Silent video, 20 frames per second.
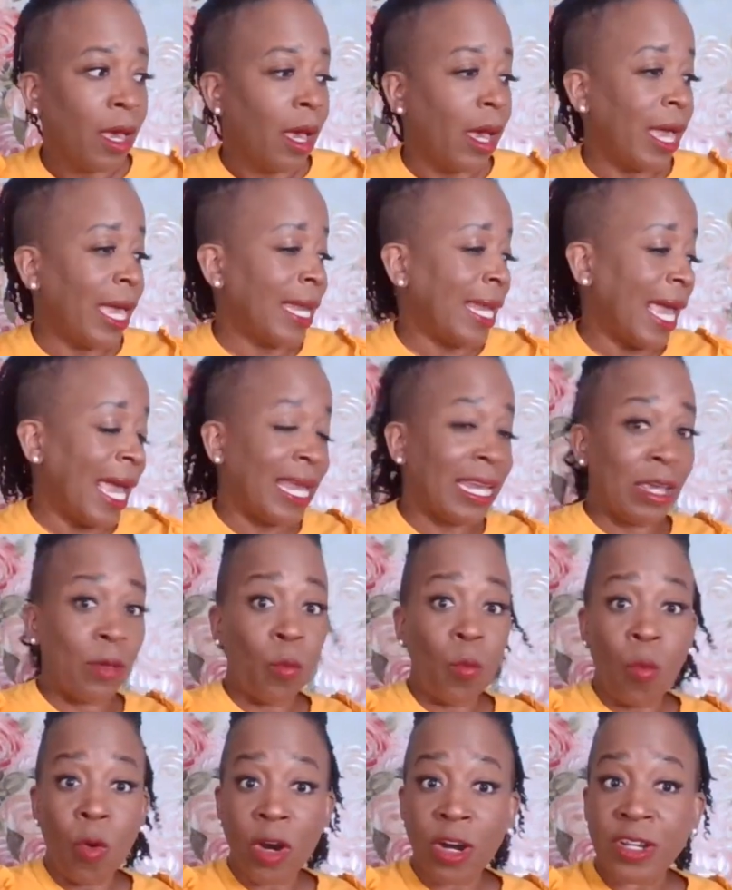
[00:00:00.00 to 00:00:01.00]
in any
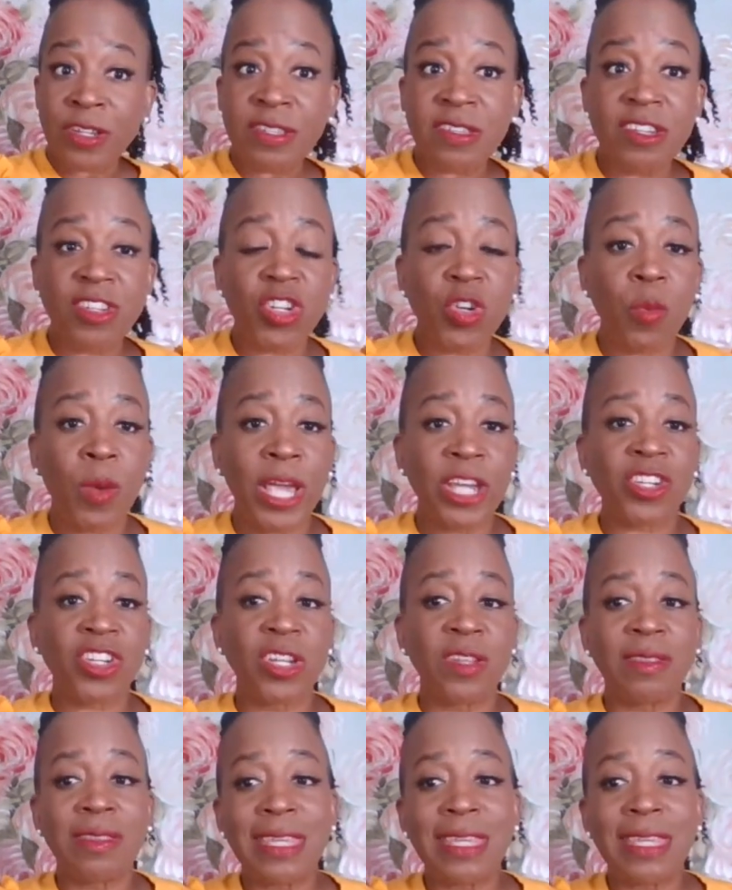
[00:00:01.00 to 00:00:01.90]
work situation.